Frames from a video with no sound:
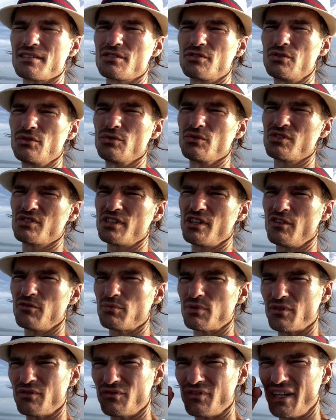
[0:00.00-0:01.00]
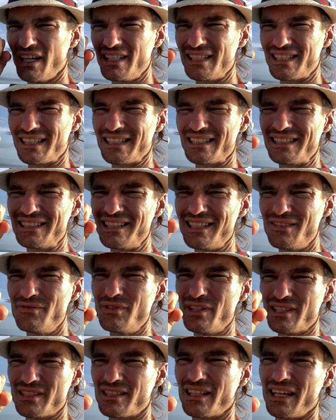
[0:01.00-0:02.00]
to self-providing. I love
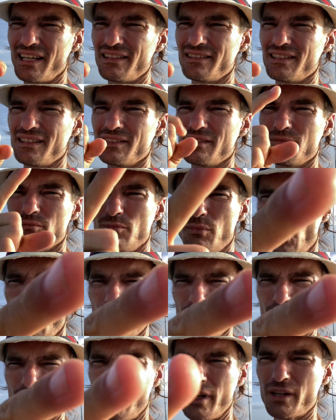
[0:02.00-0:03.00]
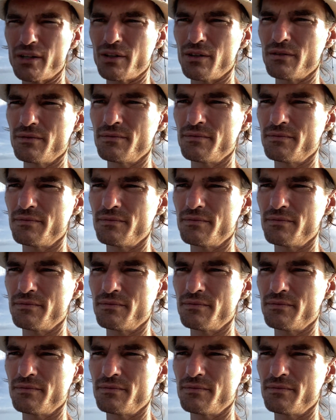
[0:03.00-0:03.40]
this island. Puerto Rico. All